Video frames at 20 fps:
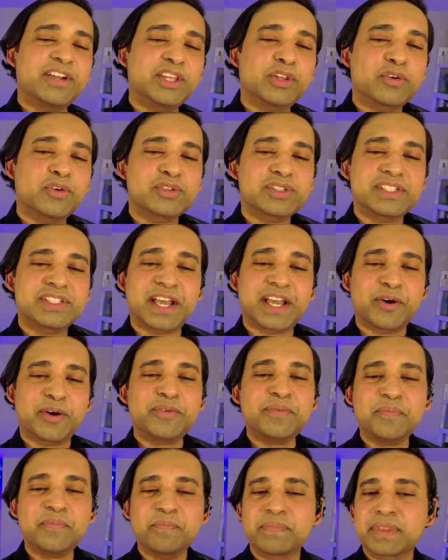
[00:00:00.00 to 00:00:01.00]
Having those
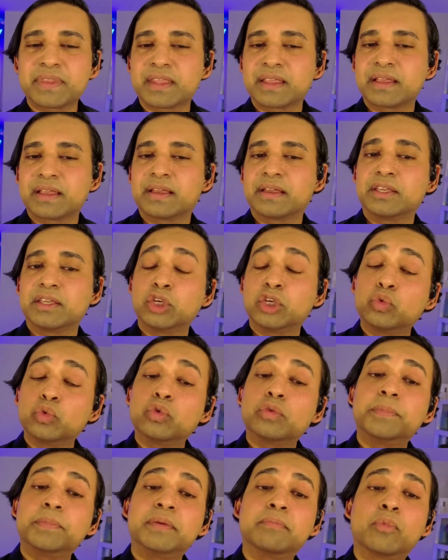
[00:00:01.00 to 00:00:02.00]
down,
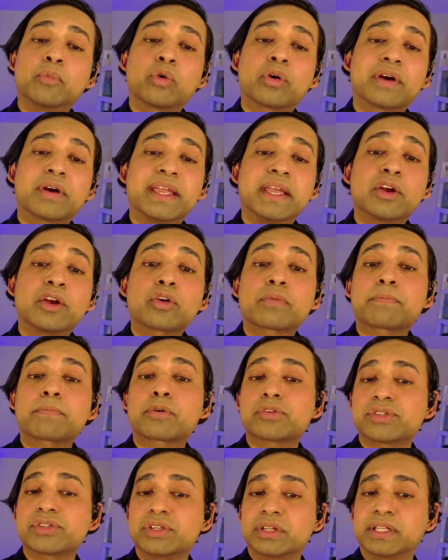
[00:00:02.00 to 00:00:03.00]
you will be more
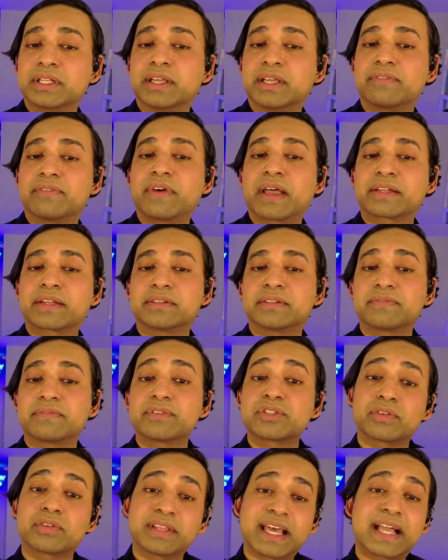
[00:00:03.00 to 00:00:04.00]
interpersonally
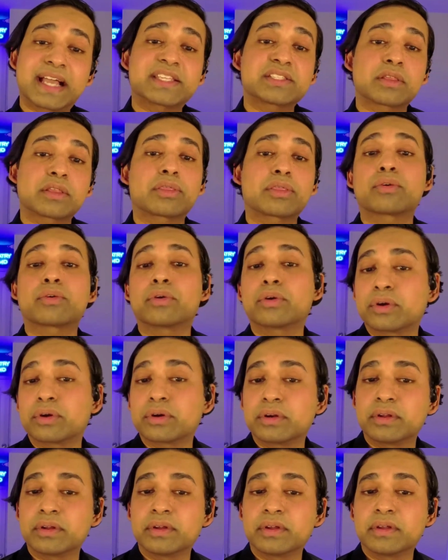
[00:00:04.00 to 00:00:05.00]
effective. So that's the
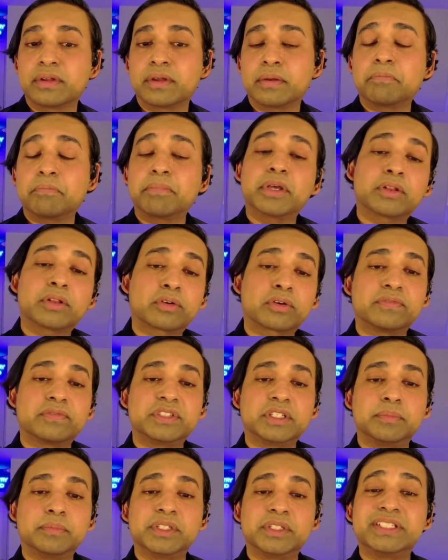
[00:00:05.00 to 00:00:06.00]
third
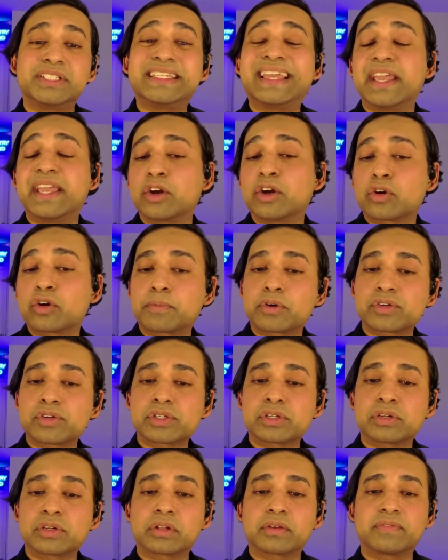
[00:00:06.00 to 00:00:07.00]
pillar of DBT,
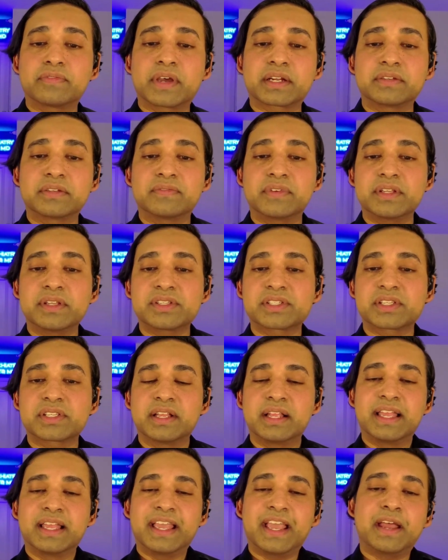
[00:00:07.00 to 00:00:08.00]
interpersonal
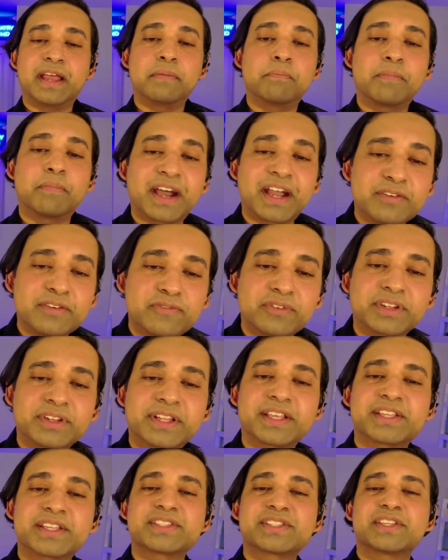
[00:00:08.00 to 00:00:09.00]
effectiveness. And
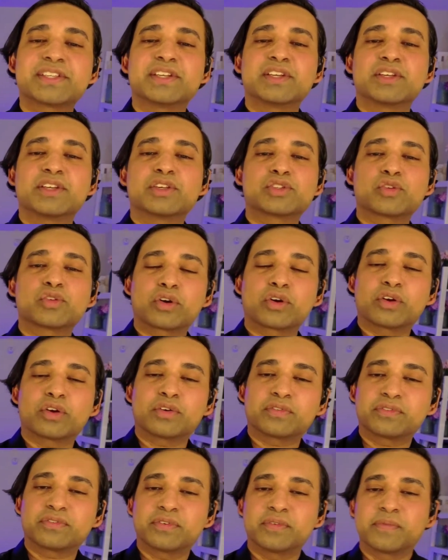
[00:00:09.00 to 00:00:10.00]
mindfulness
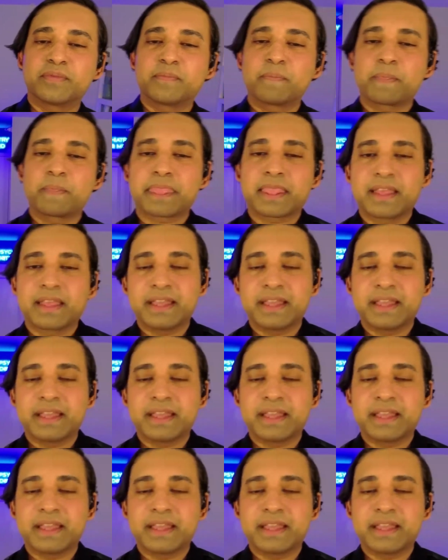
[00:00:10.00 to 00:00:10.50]
sort of,